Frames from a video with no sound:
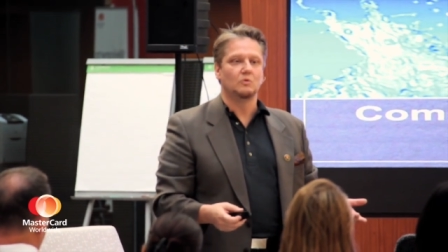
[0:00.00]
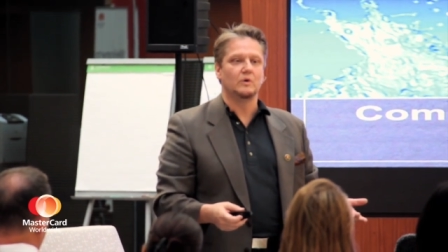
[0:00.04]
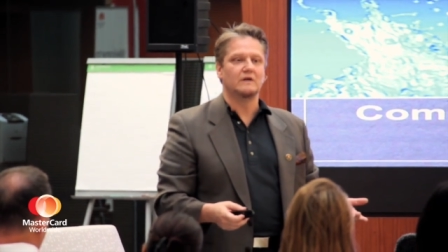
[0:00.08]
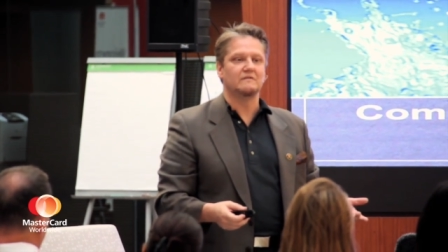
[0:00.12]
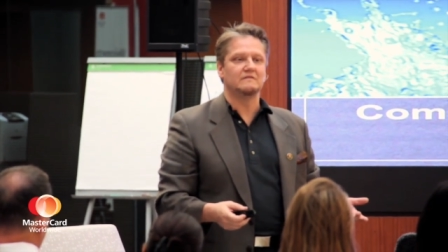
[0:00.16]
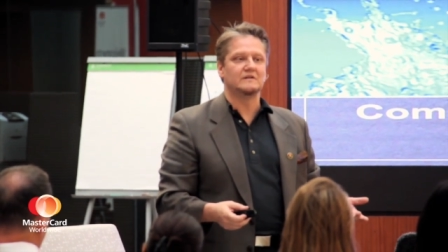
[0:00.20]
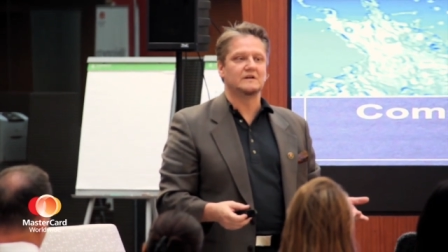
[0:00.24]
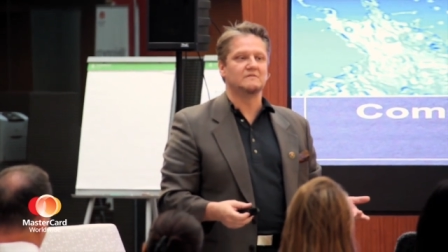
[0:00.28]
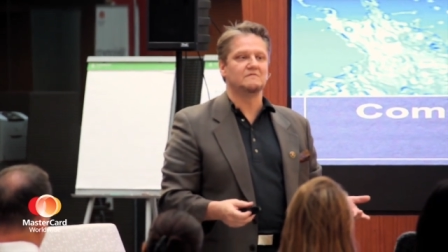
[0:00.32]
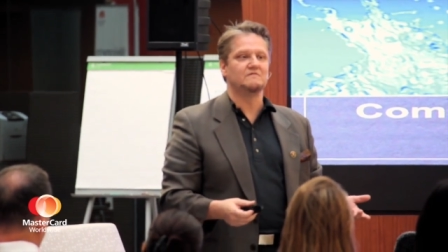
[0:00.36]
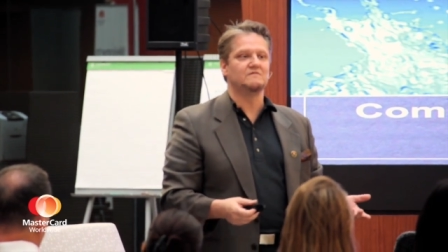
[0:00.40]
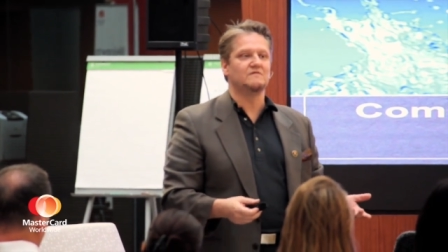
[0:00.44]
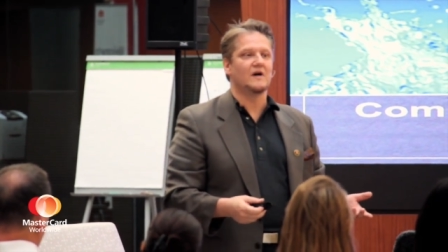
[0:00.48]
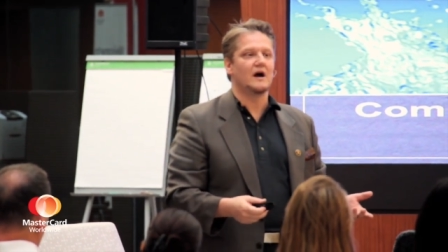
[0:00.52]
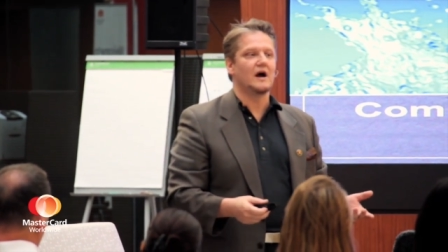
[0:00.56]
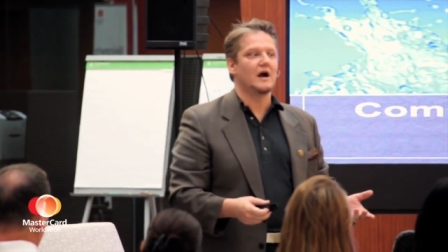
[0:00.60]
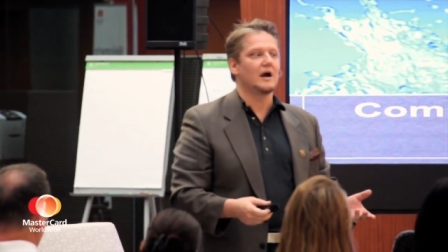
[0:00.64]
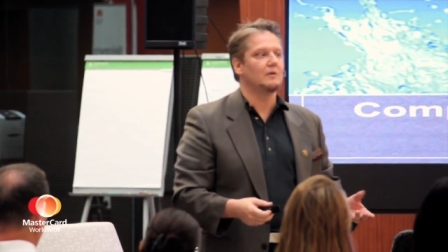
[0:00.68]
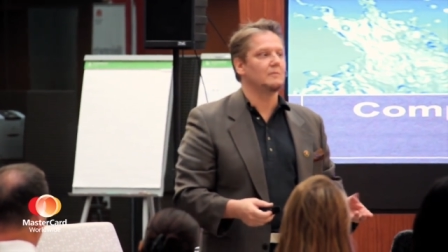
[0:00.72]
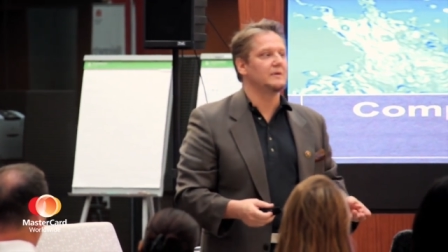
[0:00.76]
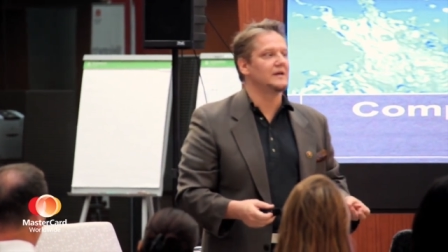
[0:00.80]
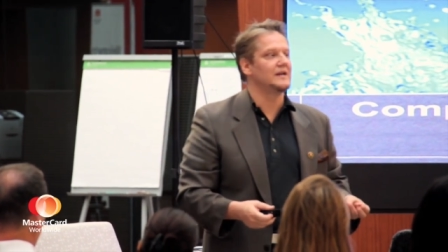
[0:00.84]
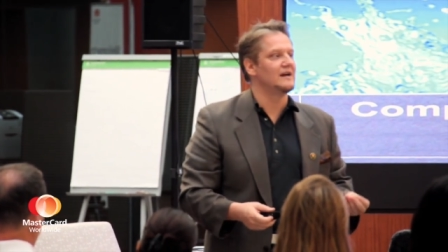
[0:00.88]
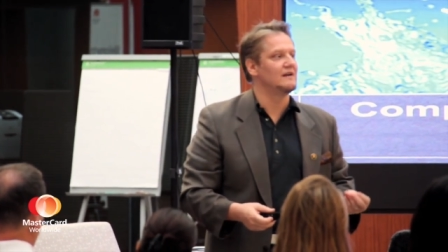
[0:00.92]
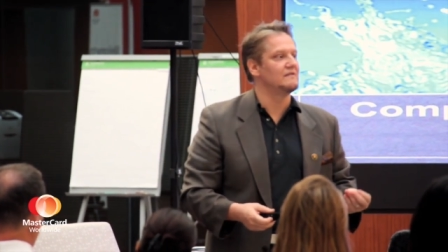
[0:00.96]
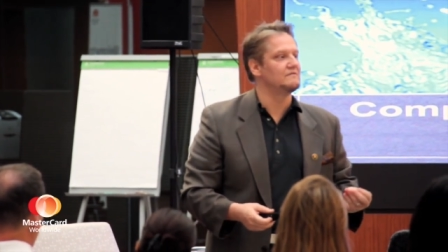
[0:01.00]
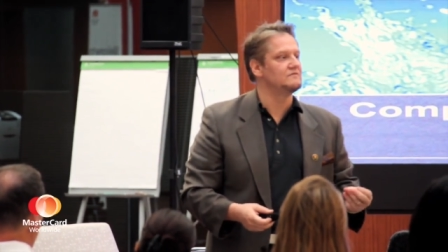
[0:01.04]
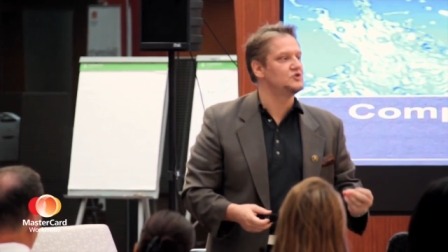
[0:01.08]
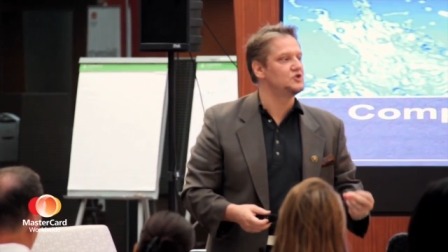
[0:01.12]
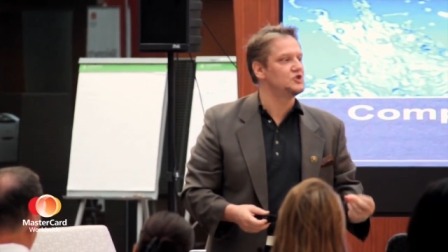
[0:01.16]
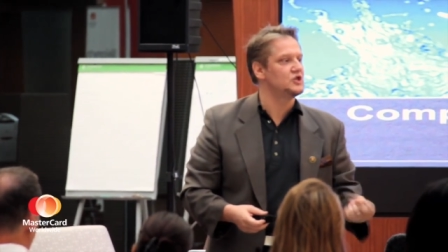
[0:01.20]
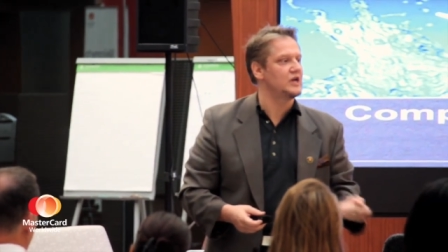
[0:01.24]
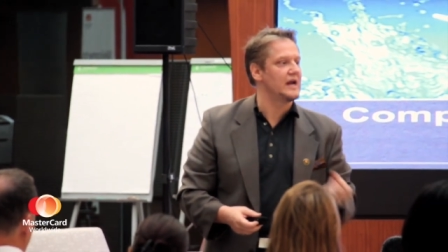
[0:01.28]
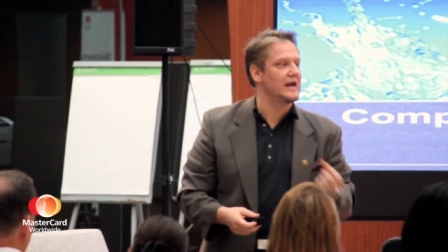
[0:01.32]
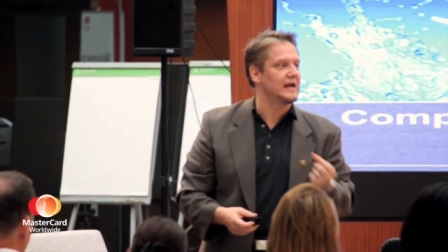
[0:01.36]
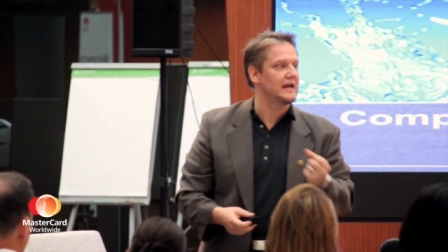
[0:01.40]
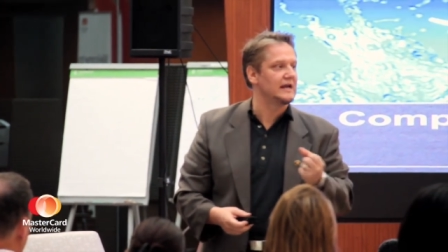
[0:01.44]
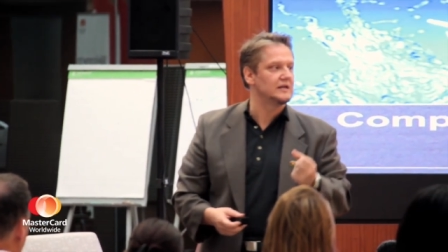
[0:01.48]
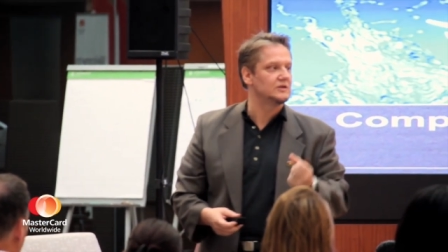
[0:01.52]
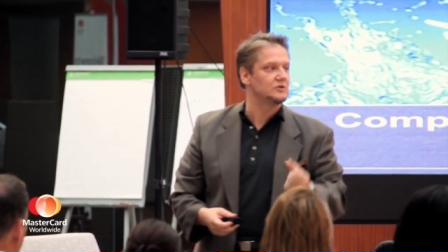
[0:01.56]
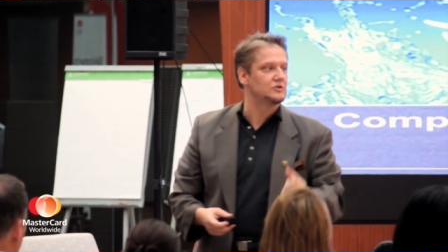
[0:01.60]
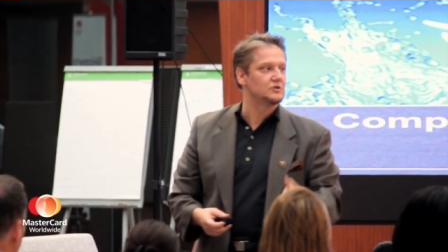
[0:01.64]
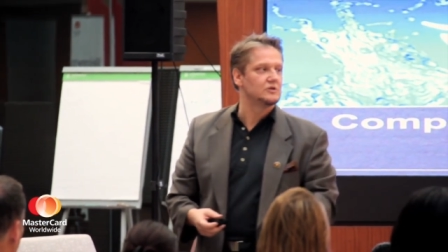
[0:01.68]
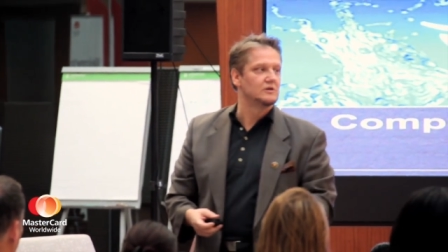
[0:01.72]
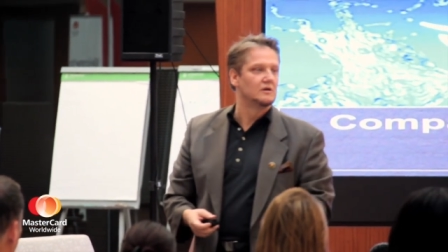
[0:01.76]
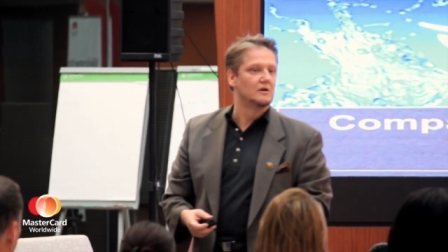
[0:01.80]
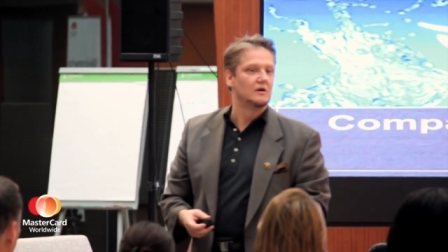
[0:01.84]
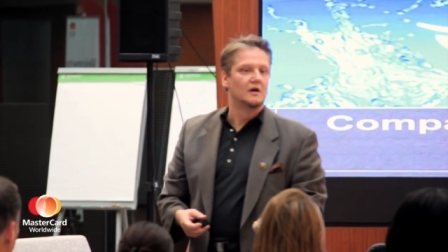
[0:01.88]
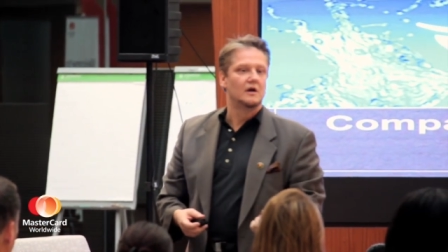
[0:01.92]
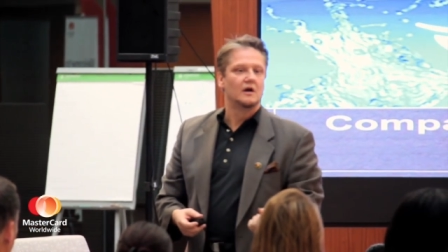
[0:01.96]
We have an environment of
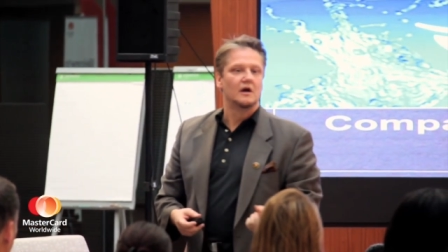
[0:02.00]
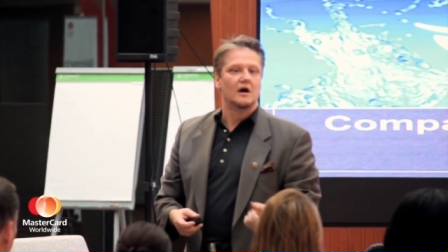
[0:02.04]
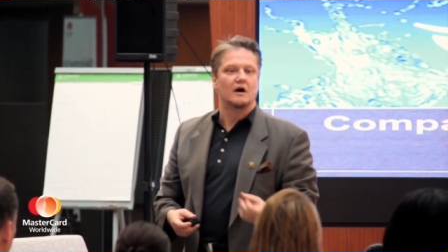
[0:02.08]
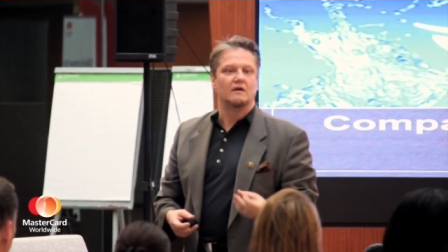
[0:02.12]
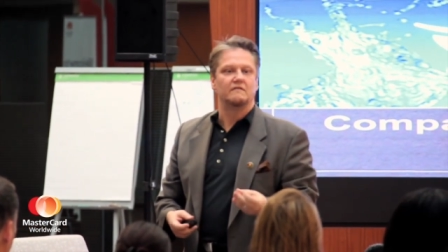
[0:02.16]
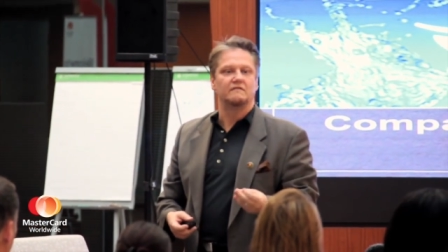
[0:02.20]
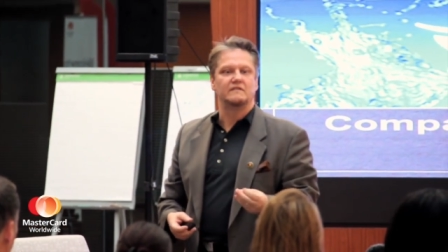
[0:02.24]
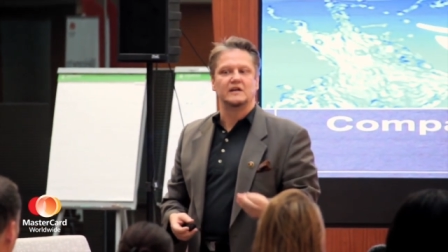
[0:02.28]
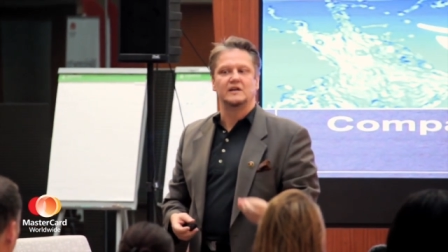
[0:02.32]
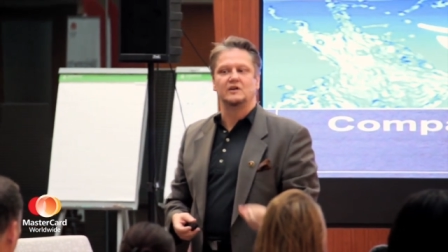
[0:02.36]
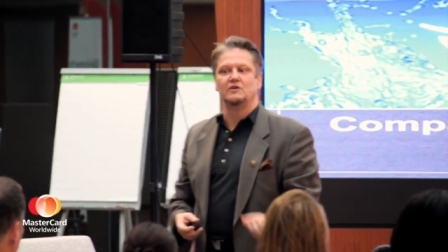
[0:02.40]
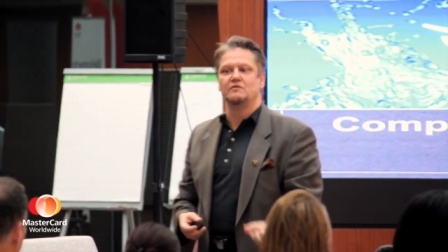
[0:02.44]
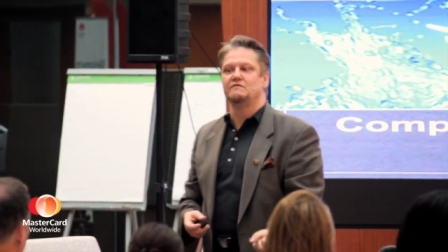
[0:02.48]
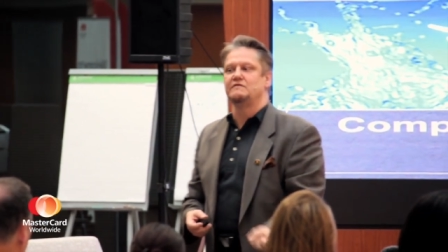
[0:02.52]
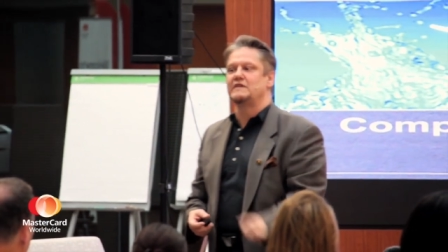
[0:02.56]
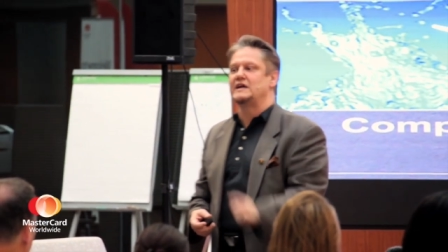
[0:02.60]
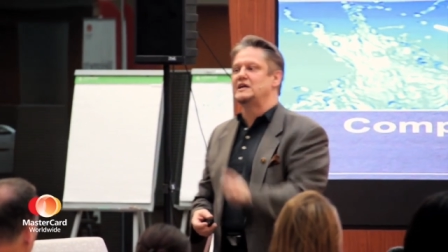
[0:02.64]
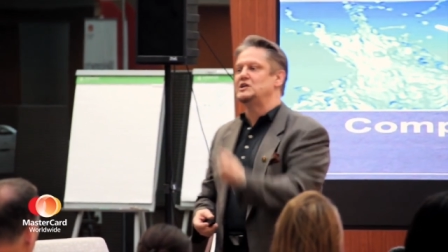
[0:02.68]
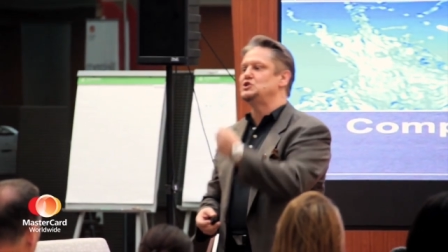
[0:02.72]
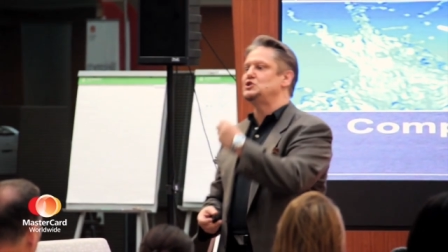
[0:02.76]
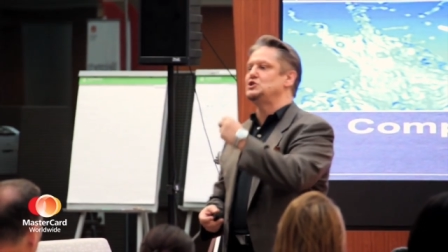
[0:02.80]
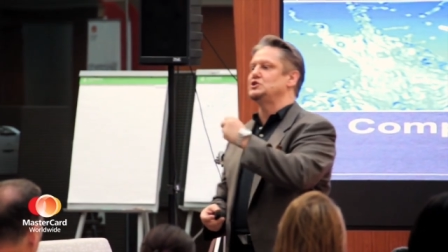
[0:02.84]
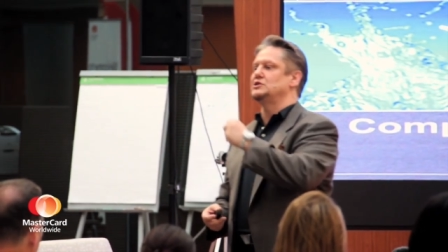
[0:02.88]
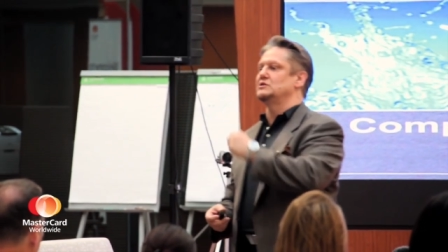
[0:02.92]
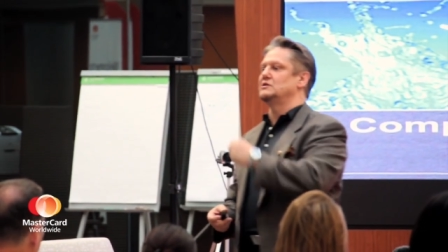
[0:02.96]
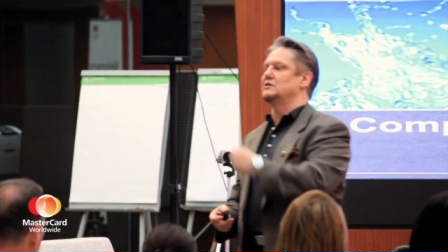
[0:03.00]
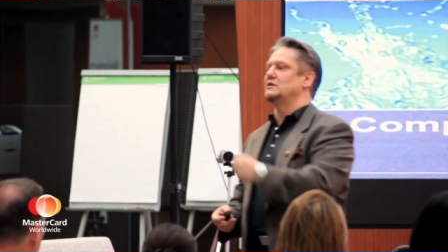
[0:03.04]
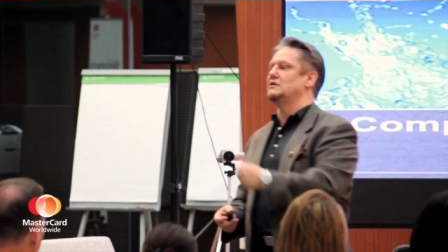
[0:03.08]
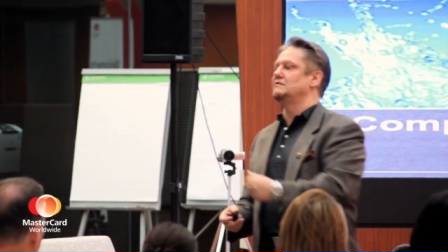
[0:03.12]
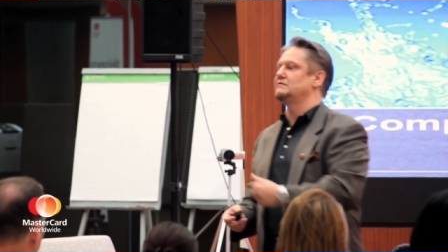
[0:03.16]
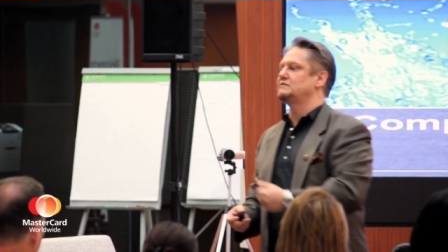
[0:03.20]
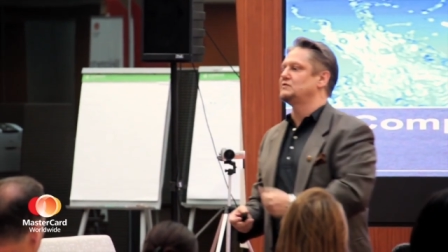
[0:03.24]
change, of innovation,